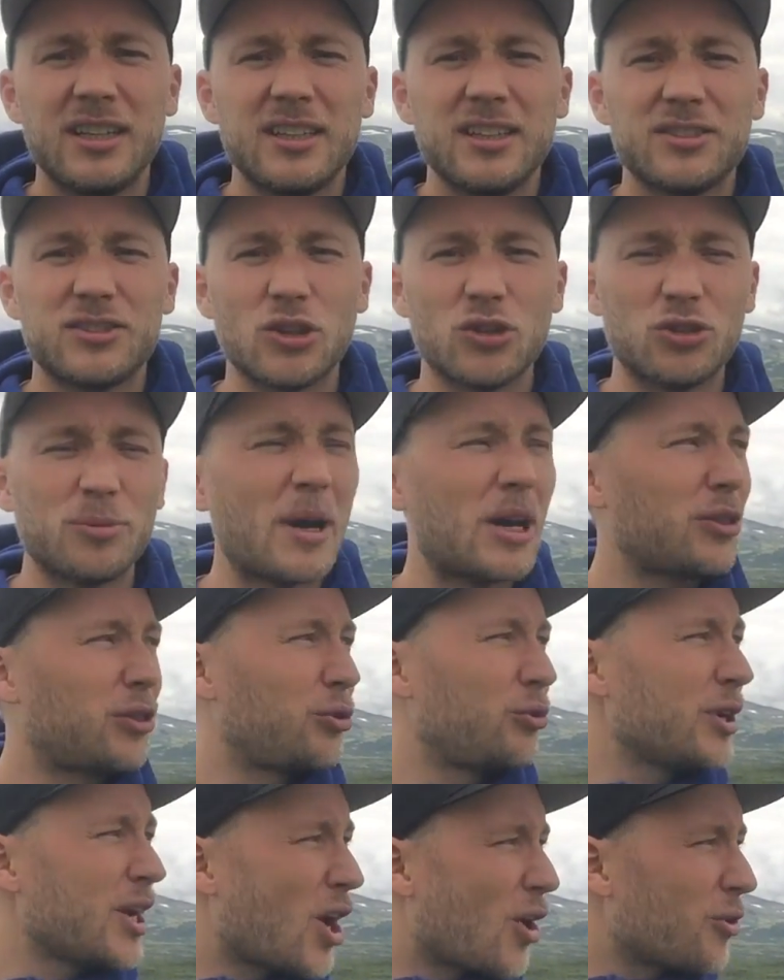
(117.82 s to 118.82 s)
So it's about
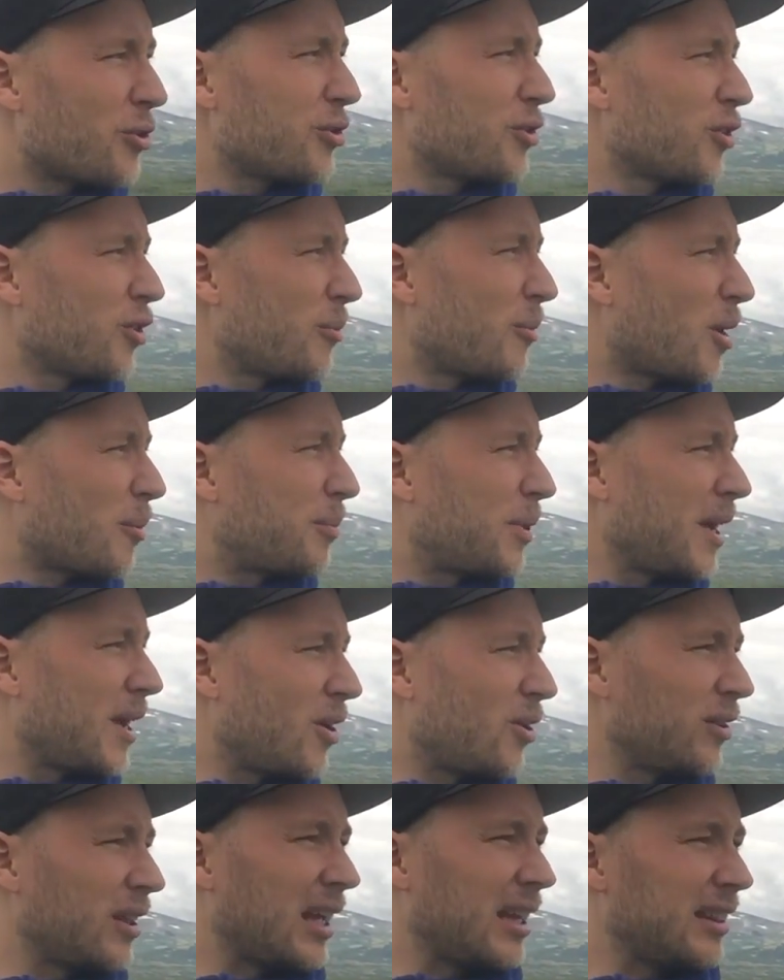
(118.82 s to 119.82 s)
300 of them up
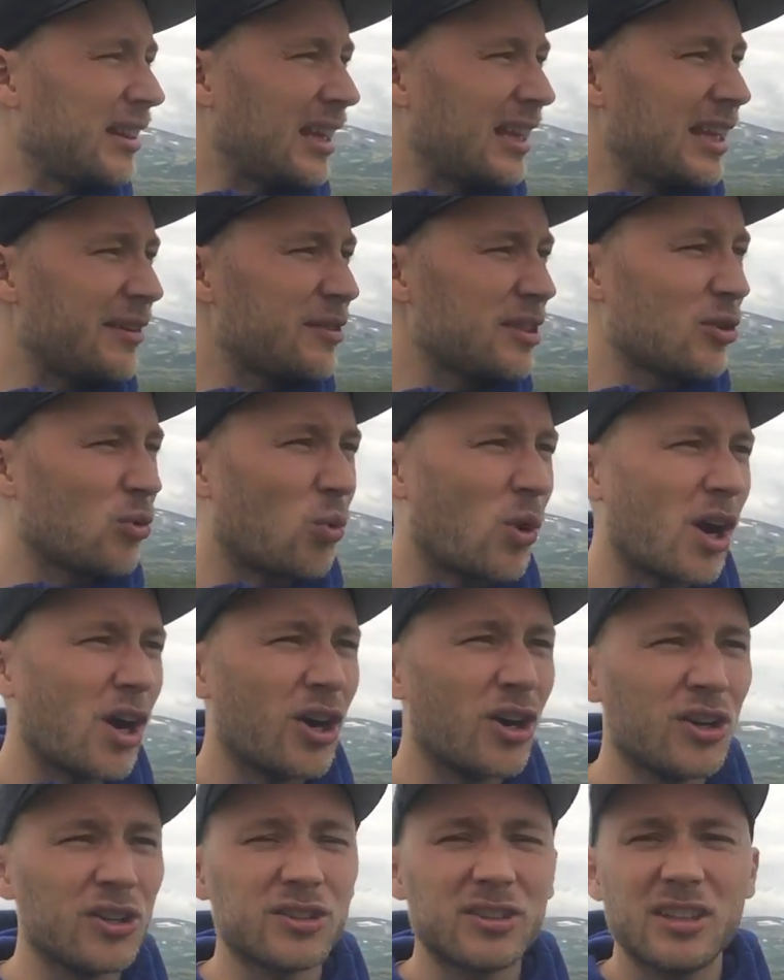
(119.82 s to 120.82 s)
here. They live in the
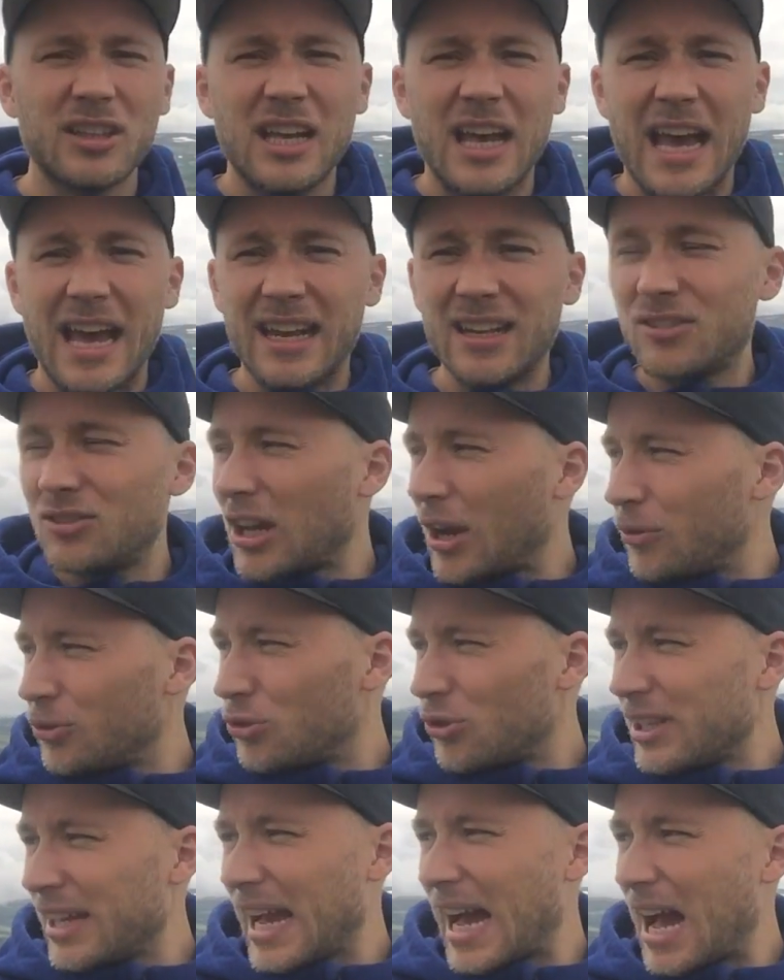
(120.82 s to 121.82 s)
wild, and I was
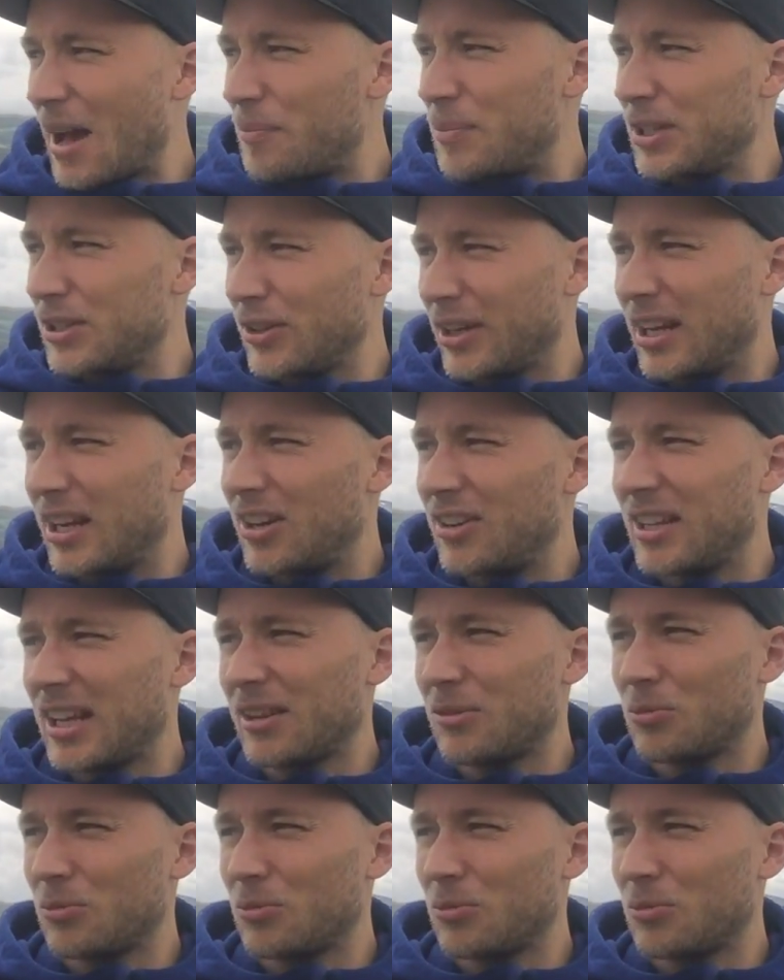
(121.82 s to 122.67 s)
really happy to hear that